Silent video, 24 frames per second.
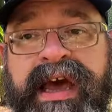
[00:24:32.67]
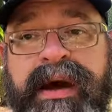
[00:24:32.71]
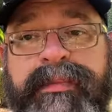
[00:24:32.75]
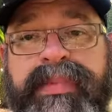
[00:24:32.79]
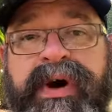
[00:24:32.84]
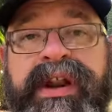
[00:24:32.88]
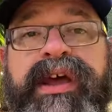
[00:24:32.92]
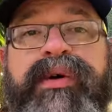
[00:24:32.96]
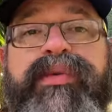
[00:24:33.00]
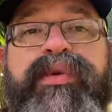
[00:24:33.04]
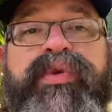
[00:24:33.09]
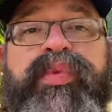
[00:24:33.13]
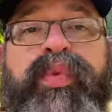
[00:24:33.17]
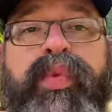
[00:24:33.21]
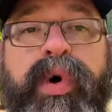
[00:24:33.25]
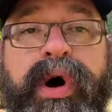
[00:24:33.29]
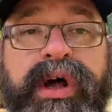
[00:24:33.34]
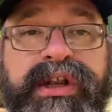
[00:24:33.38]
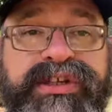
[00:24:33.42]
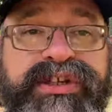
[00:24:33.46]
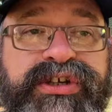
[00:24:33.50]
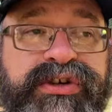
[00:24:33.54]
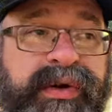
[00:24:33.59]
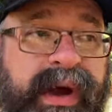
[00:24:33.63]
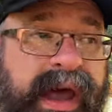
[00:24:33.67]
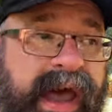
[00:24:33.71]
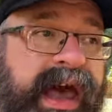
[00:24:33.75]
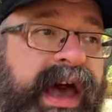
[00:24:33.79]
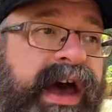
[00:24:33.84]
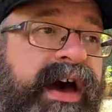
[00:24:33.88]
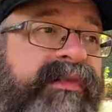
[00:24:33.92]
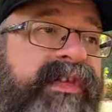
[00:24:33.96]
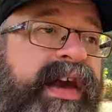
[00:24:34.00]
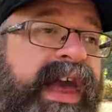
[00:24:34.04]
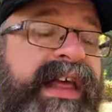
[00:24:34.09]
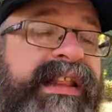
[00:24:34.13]
But it would want to
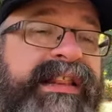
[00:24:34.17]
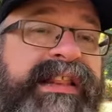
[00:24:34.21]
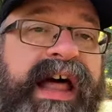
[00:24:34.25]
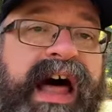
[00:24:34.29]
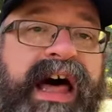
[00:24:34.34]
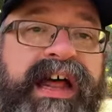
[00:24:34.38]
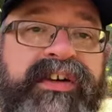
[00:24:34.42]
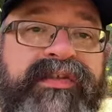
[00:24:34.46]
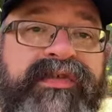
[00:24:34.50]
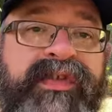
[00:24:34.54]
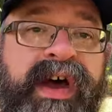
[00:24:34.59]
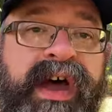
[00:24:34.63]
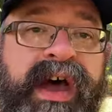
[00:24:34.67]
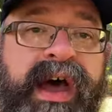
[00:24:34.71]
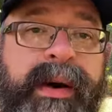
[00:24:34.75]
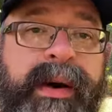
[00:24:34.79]
have a lot of